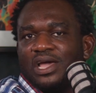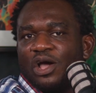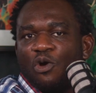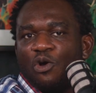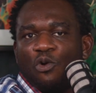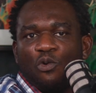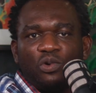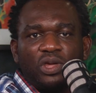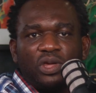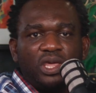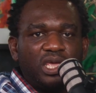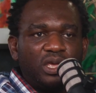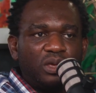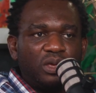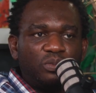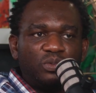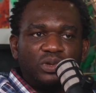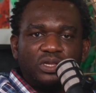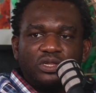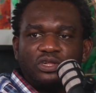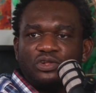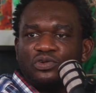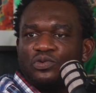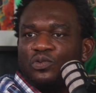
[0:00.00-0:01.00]
They're
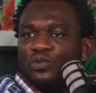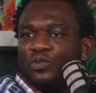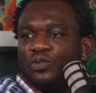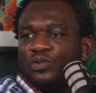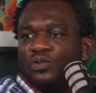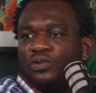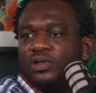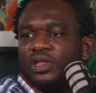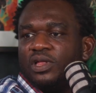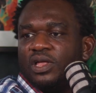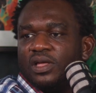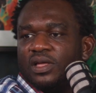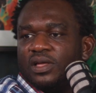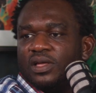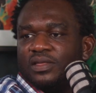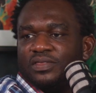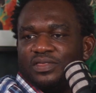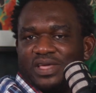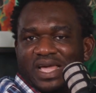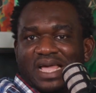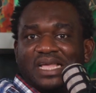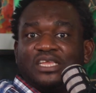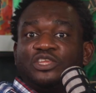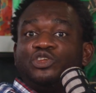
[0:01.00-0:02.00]
okay with school.
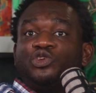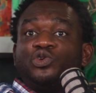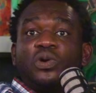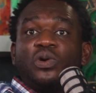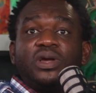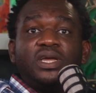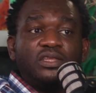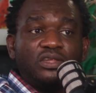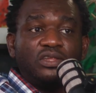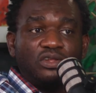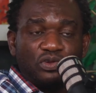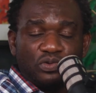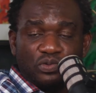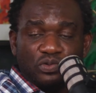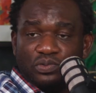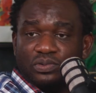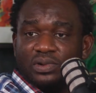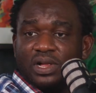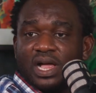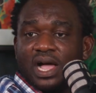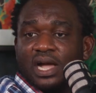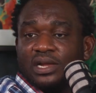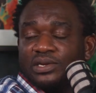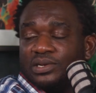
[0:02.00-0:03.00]
They're enjoying
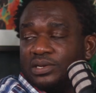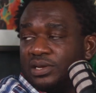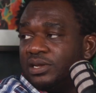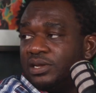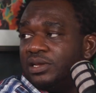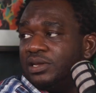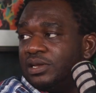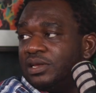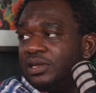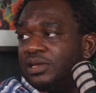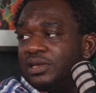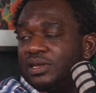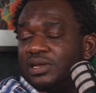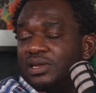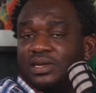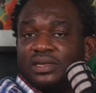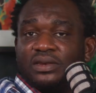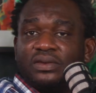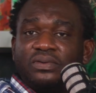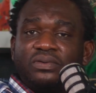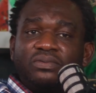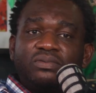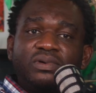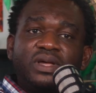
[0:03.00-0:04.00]
school actually.
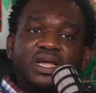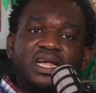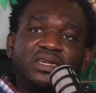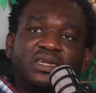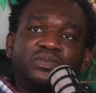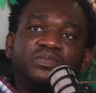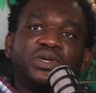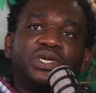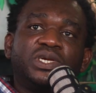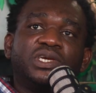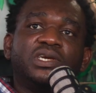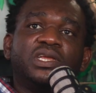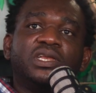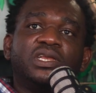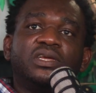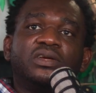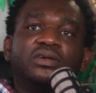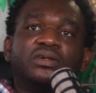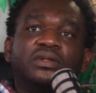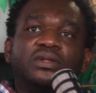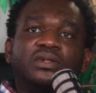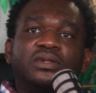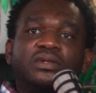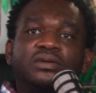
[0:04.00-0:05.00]

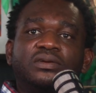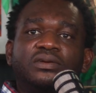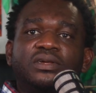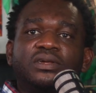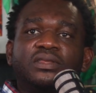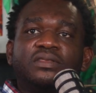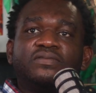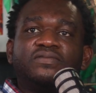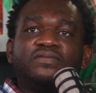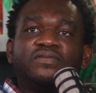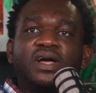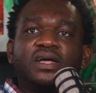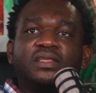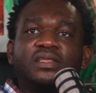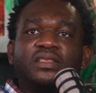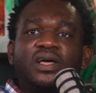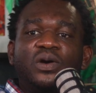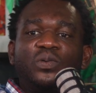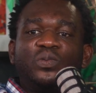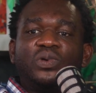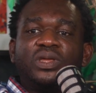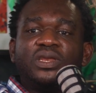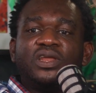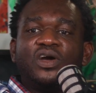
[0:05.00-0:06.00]
Especially considering the
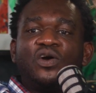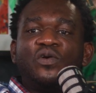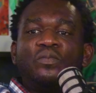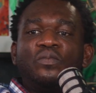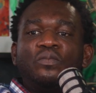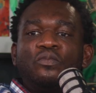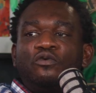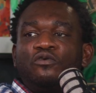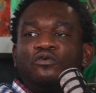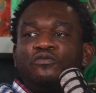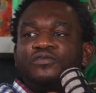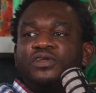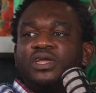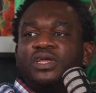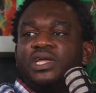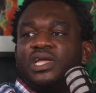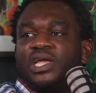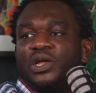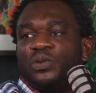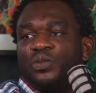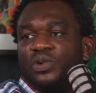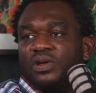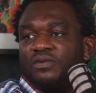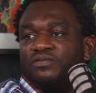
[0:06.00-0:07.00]
fact that we now
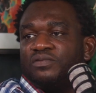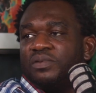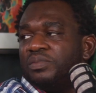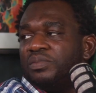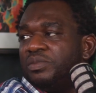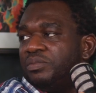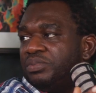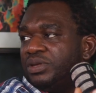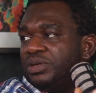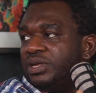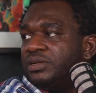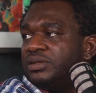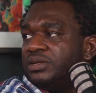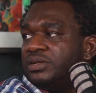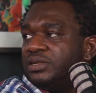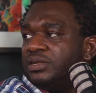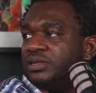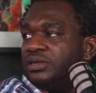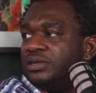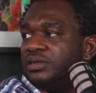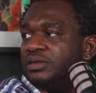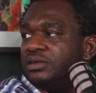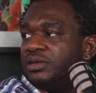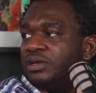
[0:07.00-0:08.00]
moved away from the big
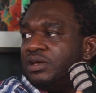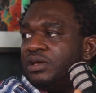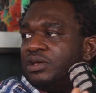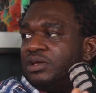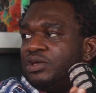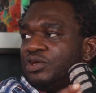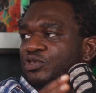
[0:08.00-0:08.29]
city